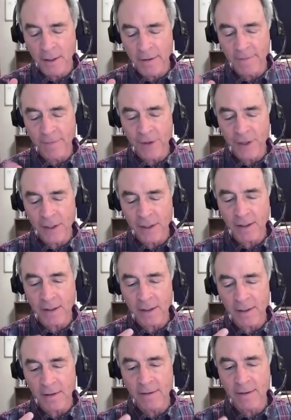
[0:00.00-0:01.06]

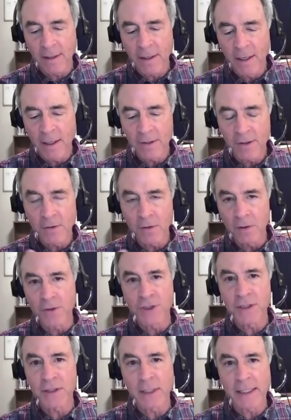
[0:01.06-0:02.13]
the
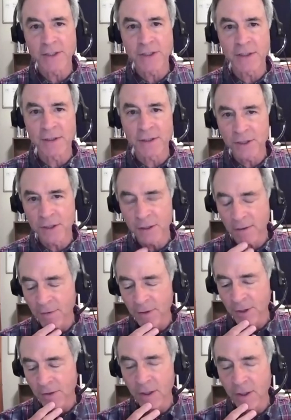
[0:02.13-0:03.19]
hallucinations,
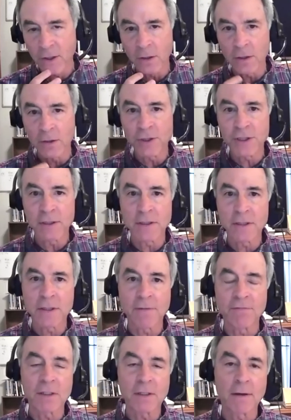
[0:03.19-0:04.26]
the delusions
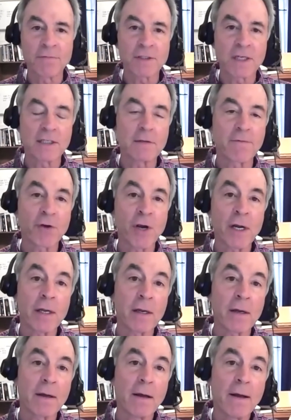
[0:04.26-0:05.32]
of
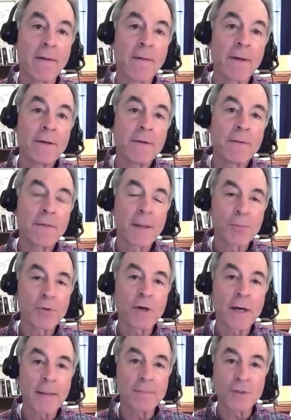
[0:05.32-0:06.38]
schizophrenia, then
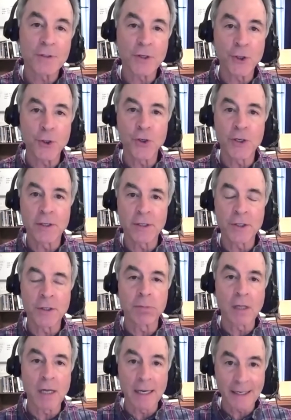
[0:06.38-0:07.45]
perhaps you could
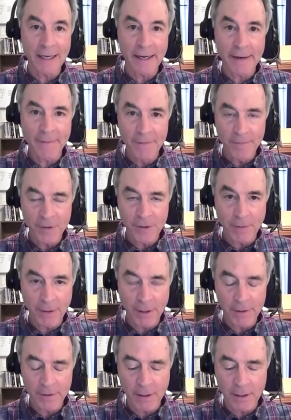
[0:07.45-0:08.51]
blockade the
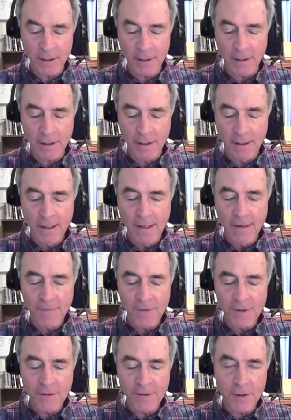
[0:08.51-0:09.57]

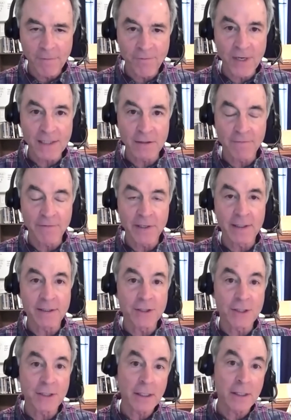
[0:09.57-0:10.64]
effects of
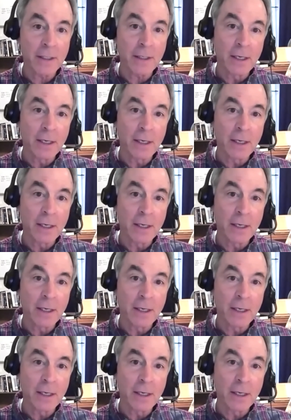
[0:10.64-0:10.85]
LSD,